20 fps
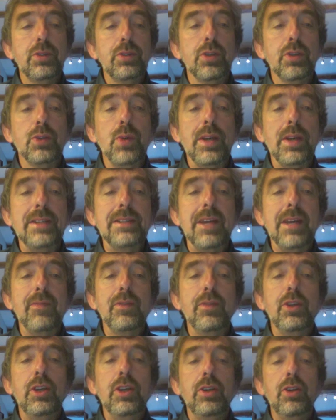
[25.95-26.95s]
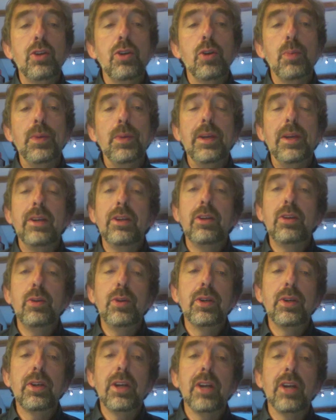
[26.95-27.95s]
The 27 European
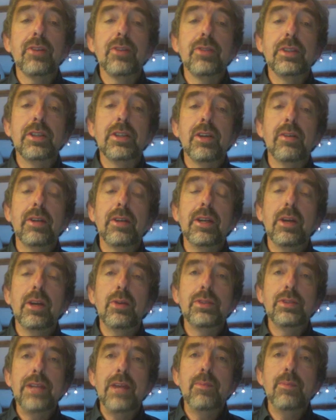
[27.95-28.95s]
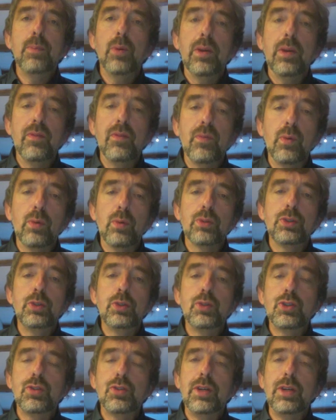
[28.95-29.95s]
Union countries currently owe
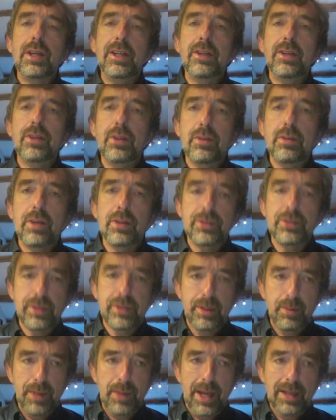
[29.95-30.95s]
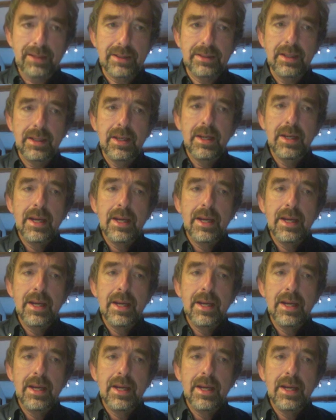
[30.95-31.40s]
10.42 trillion euros to the banks,